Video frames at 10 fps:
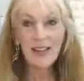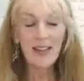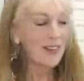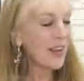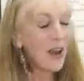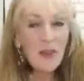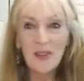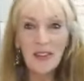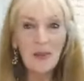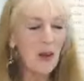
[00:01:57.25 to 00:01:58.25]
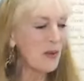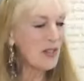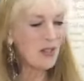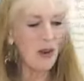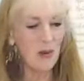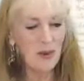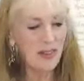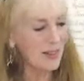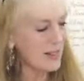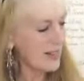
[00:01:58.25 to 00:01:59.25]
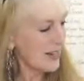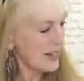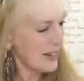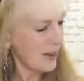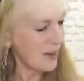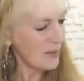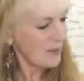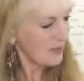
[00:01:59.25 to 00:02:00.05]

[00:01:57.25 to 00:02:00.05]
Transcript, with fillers: and then the other thing we always start with is tea time.